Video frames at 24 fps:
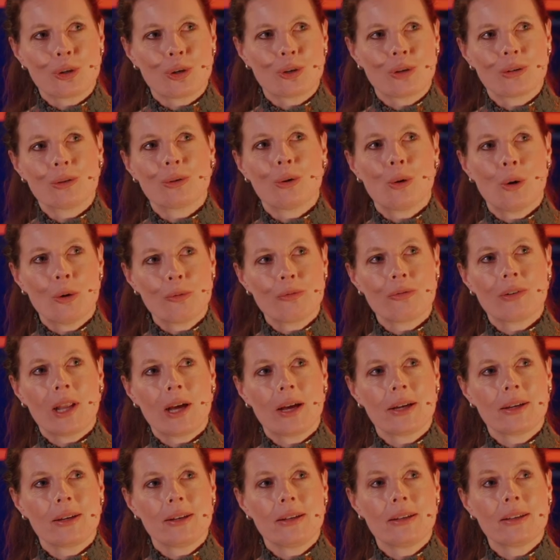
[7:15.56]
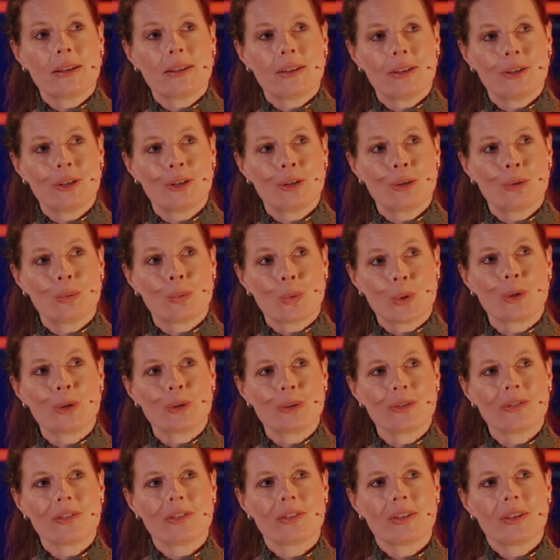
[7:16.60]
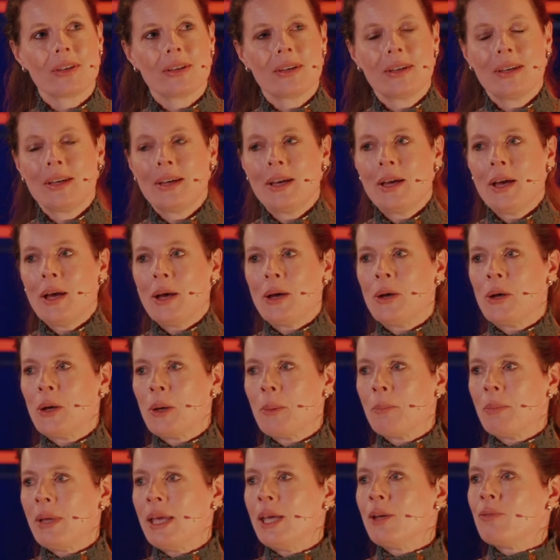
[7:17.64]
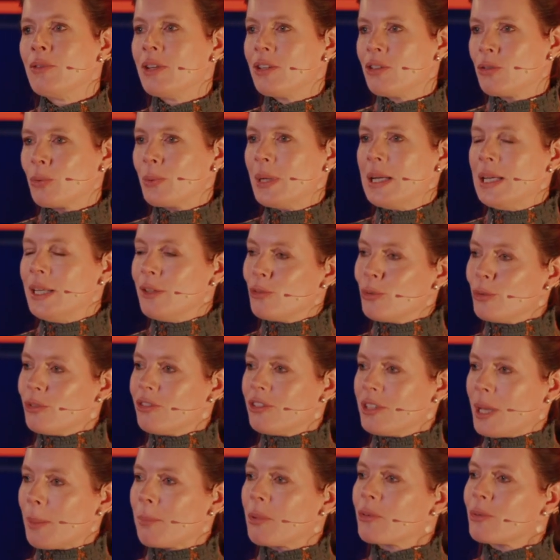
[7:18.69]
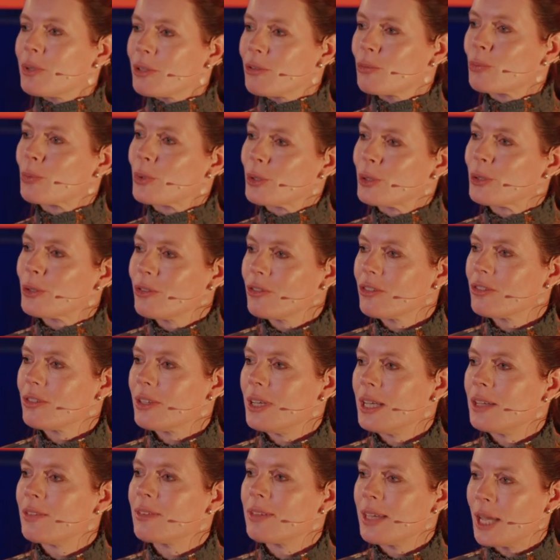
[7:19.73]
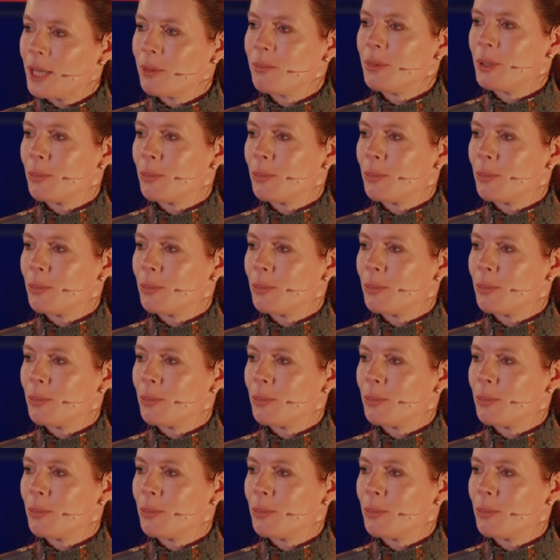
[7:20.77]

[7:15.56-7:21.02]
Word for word: your offline uh, world, um, if it's really two separate worlds, it can